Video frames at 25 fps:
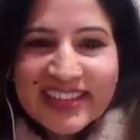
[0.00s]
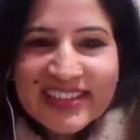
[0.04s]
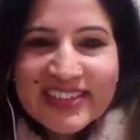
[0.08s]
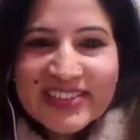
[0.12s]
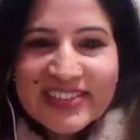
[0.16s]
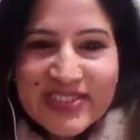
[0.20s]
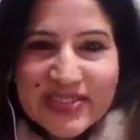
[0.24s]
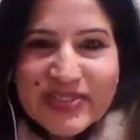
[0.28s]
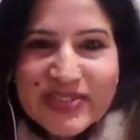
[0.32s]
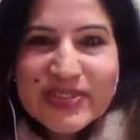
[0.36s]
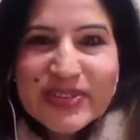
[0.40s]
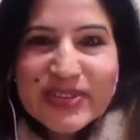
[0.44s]

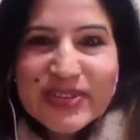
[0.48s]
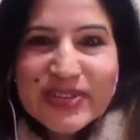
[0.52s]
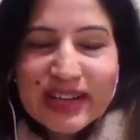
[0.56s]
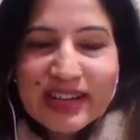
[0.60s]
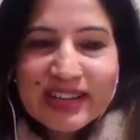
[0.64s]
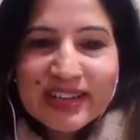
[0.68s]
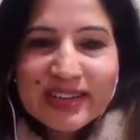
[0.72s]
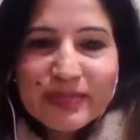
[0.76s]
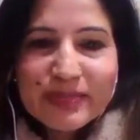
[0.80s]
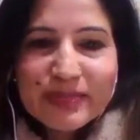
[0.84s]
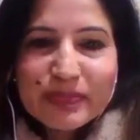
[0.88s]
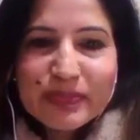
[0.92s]
so,
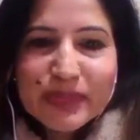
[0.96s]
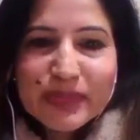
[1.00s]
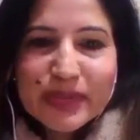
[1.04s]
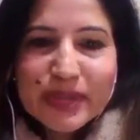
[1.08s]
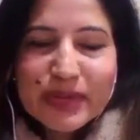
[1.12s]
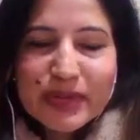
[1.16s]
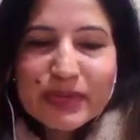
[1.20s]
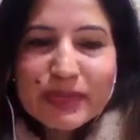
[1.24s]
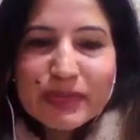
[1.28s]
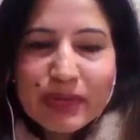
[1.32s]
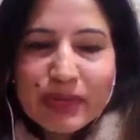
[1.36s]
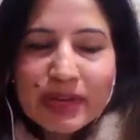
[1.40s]
um,
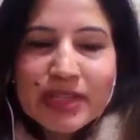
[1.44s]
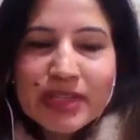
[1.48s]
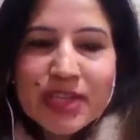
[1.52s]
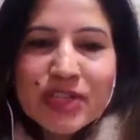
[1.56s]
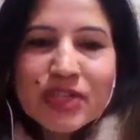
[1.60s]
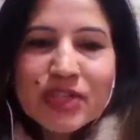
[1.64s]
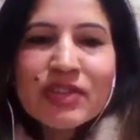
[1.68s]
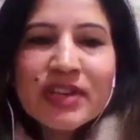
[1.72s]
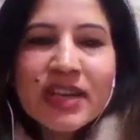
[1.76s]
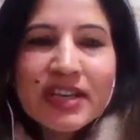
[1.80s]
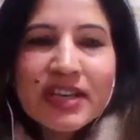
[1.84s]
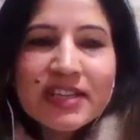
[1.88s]
what
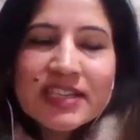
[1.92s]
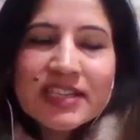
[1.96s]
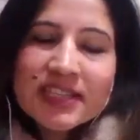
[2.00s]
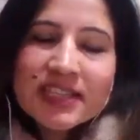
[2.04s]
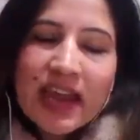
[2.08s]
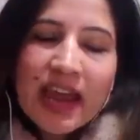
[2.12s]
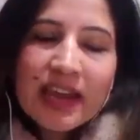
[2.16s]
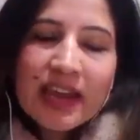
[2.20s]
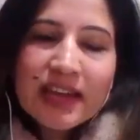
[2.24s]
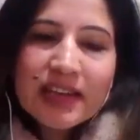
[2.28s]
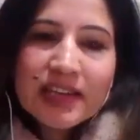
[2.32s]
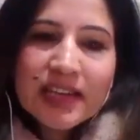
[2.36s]
is your
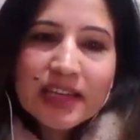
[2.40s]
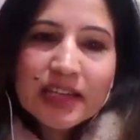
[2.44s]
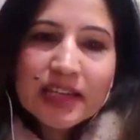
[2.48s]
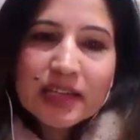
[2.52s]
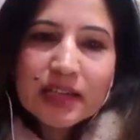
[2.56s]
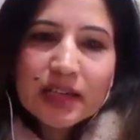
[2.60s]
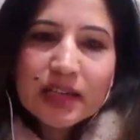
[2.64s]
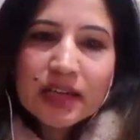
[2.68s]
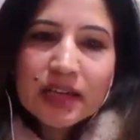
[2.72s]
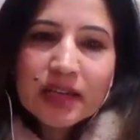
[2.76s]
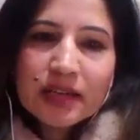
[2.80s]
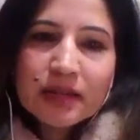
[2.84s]

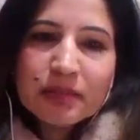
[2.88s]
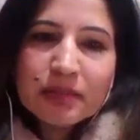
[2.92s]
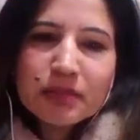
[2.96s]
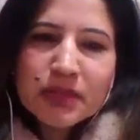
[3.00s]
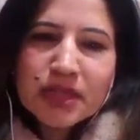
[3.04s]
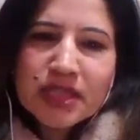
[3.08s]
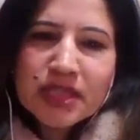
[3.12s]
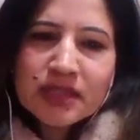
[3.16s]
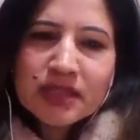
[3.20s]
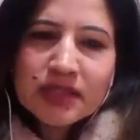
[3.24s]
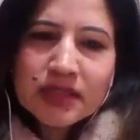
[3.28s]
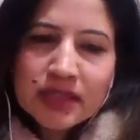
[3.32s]
understanding? Um,
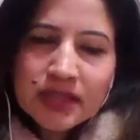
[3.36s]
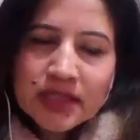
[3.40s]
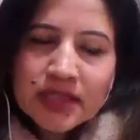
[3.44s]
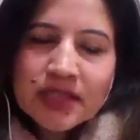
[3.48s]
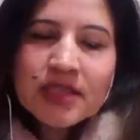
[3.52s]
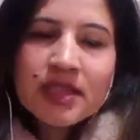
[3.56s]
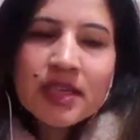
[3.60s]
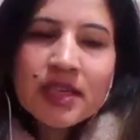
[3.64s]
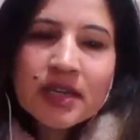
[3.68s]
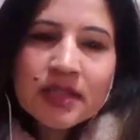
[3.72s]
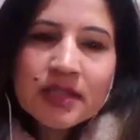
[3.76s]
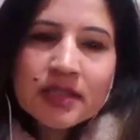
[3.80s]

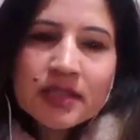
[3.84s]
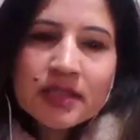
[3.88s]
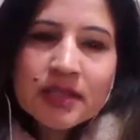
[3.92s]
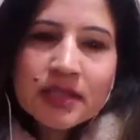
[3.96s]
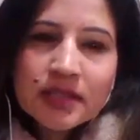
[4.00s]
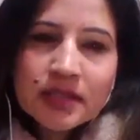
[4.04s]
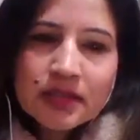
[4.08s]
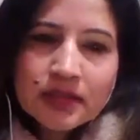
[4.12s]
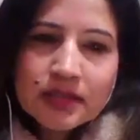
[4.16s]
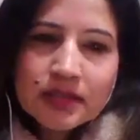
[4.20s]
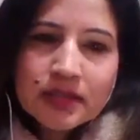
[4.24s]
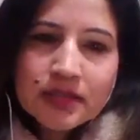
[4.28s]
is there
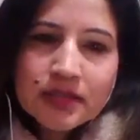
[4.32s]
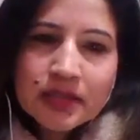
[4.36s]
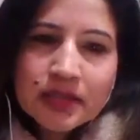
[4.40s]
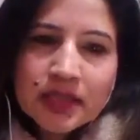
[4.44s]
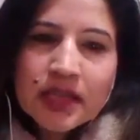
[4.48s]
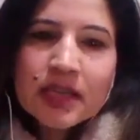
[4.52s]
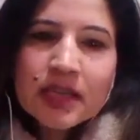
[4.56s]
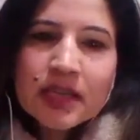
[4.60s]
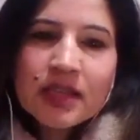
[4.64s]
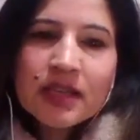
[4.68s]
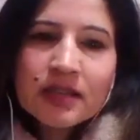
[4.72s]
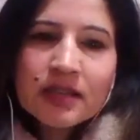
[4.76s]

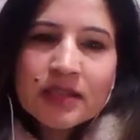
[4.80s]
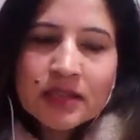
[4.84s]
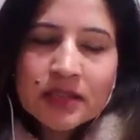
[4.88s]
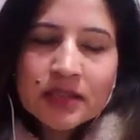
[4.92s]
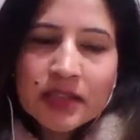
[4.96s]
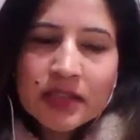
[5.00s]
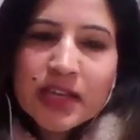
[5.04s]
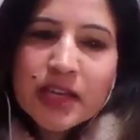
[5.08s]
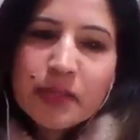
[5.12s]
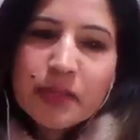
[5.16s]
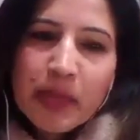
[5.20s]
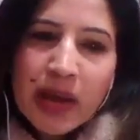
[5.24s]
still
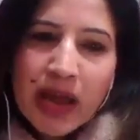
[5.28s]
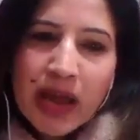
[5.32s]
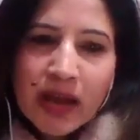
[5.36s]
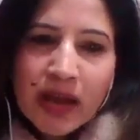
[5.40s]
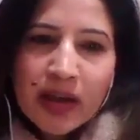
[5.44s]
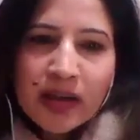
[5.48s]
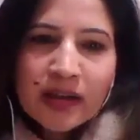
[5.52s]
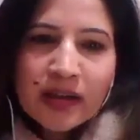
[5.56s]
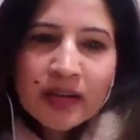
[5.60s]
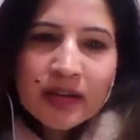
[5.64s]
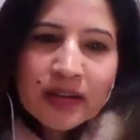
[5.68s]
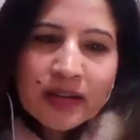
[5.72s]

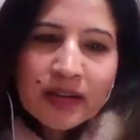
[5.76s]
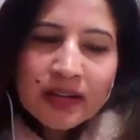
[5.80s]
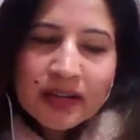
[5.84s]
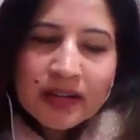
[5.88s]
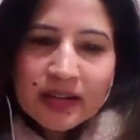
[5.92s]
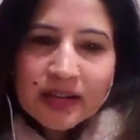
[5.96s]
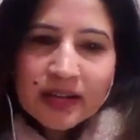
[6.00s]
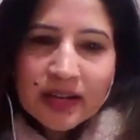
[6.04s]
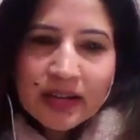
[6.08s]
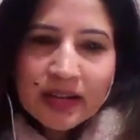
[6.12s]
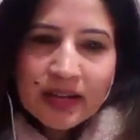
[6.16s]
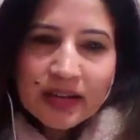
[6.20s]
stigma
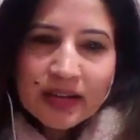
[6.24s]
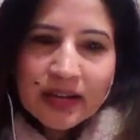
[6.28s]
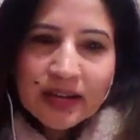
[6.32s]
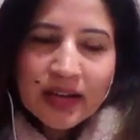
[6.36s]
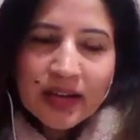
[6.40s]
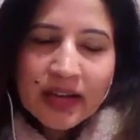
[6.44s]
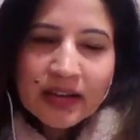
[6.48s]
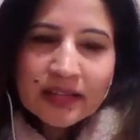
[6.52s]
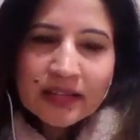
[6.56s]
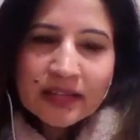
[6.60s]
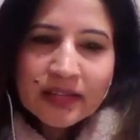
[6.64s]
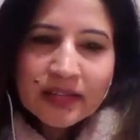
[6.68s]

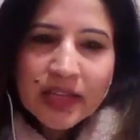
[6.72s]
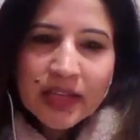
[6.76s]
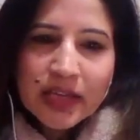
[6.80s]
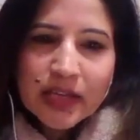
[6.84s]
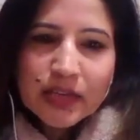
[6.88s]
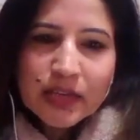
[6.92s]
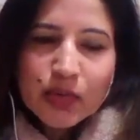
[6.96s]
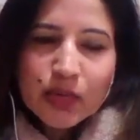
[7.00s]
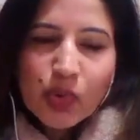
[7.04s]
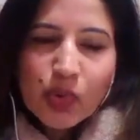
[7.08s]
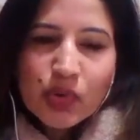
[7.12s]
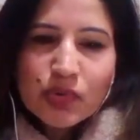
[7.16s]
and
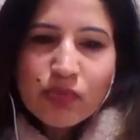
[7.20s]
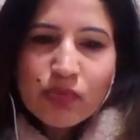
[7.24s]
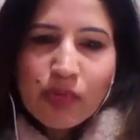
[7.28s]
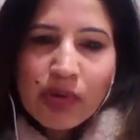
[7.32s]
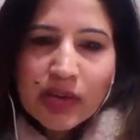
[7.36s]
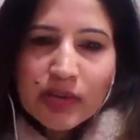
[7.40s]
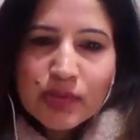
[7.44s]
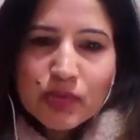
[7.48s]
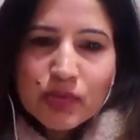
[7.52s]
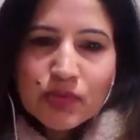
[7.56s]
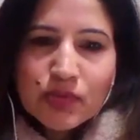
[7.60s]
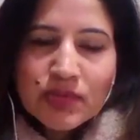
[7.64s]
they don't
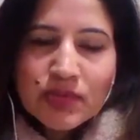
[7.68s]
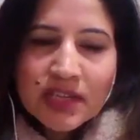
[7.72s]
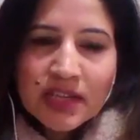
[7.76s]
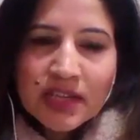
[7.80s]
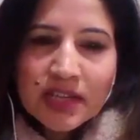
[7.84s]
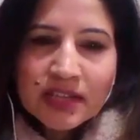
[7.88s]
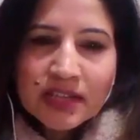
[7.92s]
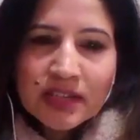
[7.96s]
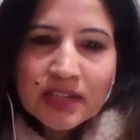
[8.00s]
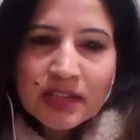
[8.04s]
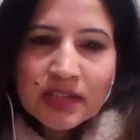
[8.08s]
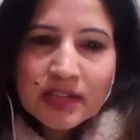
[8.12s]
want to
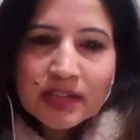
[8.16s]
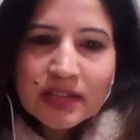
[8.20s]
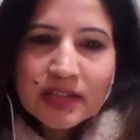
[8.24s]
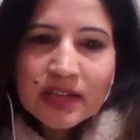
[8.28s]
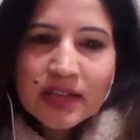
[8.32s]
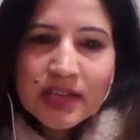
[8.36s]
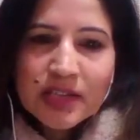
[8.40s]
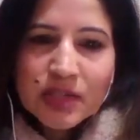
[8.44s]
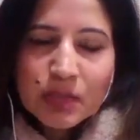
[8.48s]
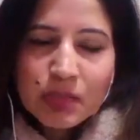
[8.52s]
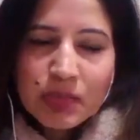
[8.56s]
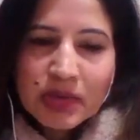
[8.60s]
share their
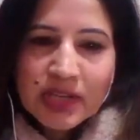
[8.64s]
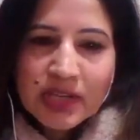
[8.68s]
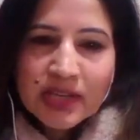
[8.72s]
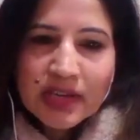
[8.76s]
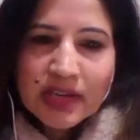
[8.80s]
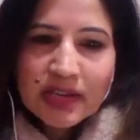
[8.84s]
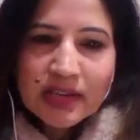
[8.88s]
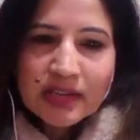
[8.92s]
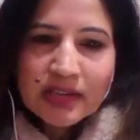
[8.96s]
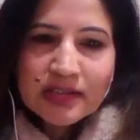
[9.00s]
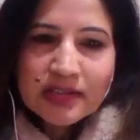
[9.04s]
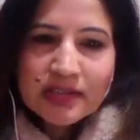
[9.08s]

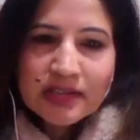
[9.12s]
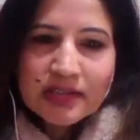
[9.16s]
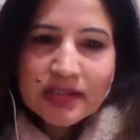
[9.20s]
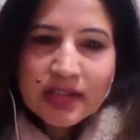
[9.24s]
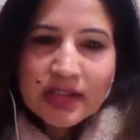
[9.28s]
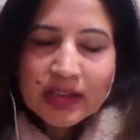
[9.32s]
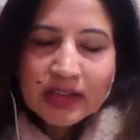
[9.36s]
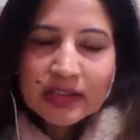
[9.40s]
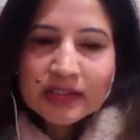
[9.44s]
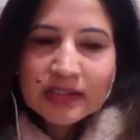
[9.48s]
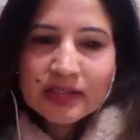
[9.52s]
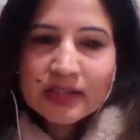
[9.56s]
experience
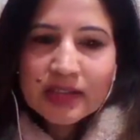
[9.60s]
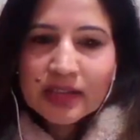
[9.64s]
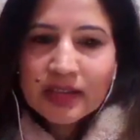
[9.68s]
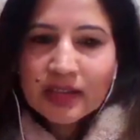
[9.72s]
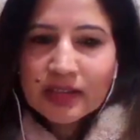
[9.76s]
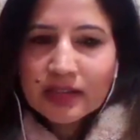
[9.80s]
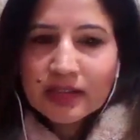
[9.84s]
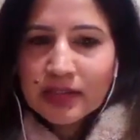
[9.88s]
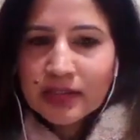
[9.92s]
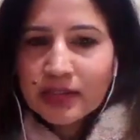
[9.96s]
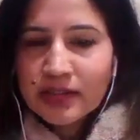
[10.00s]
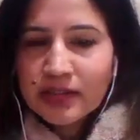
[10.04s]
and
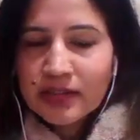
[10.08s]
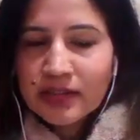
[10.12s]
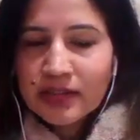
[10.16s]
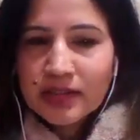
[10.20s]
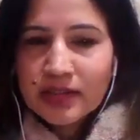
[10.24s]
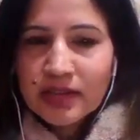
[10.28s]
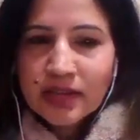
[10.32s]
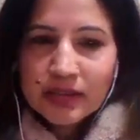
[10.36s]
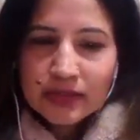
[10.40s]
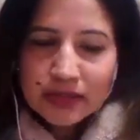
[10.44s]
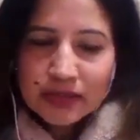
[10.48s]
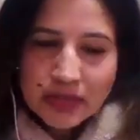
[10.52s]
their
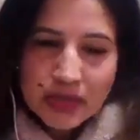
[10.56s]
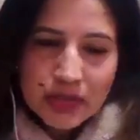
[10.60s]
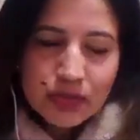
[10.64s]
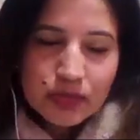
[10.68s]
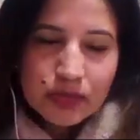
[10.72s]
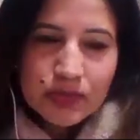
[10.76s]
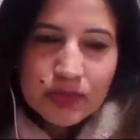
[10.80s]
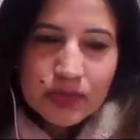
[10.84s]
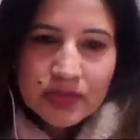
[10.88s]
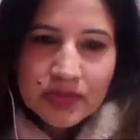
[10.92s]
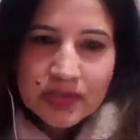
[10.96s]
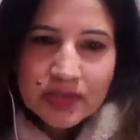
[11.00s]

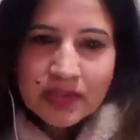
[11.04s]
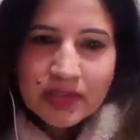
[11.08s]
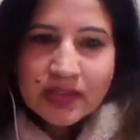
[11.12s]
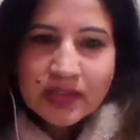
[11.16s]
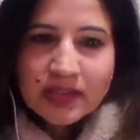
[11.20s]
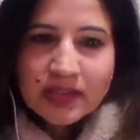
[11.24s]
views?